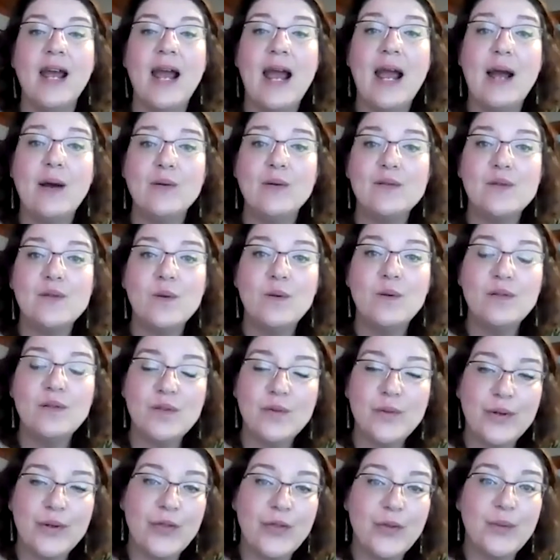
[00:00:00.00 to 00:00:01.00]
households
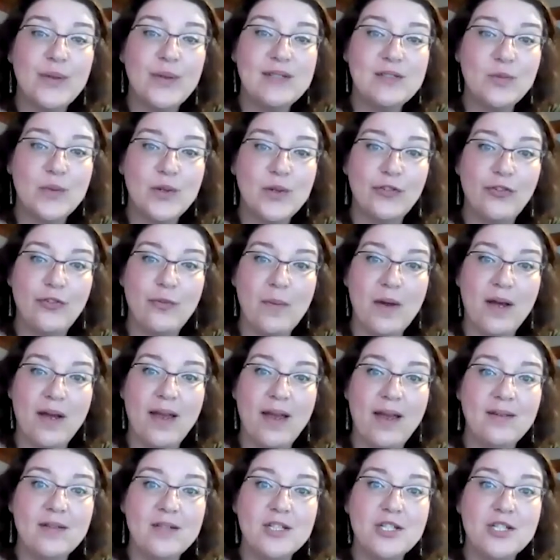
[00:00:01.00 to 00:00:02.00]
who are Three Squares Vermont
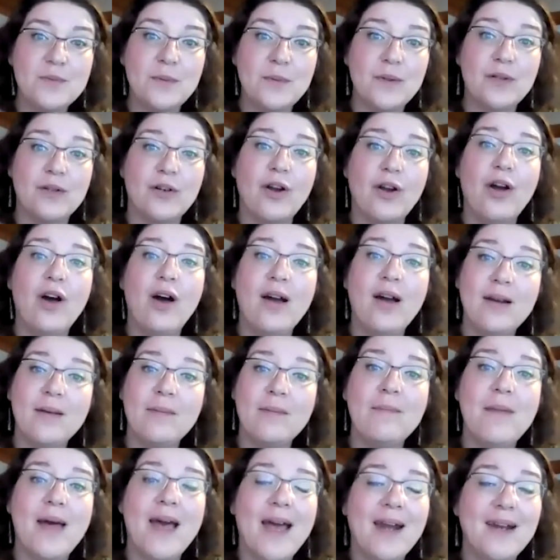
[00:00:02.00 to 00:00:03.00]
eligible are
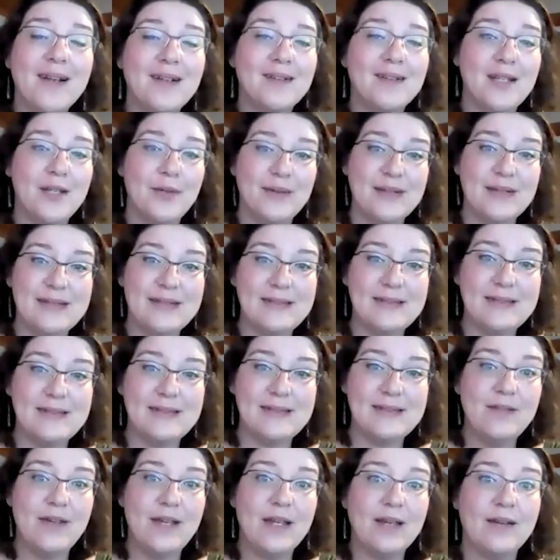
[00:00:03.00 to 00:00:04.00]
automatically
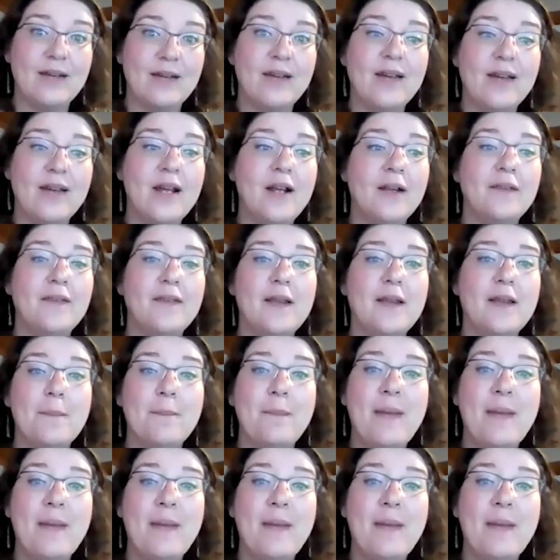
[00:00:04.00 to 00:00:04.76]
receiving the